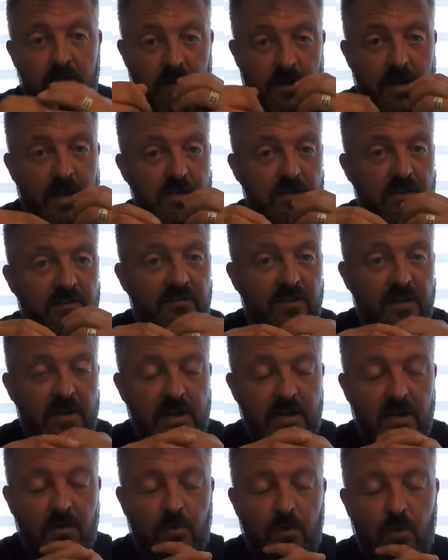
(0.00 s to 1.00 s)
and actually
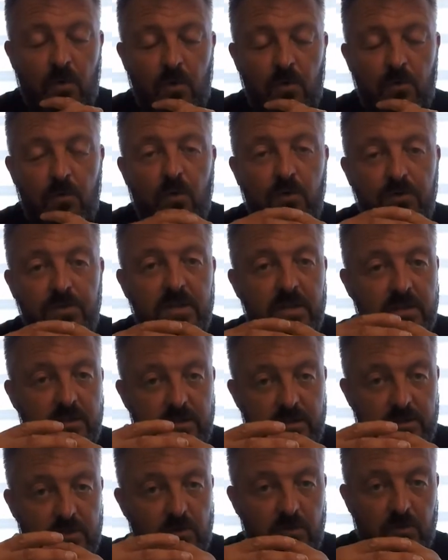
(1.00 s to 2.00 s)
feeling the board, wanting
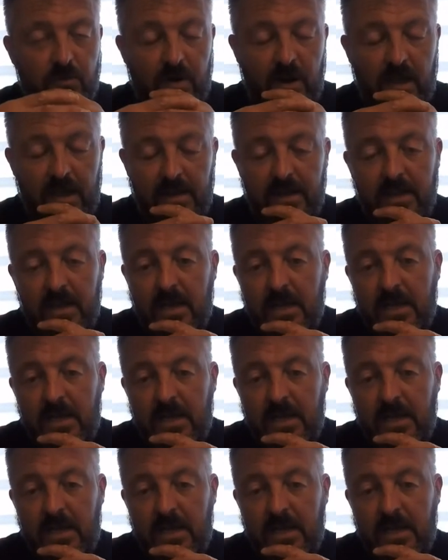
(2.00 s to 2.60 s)
to sort of plane.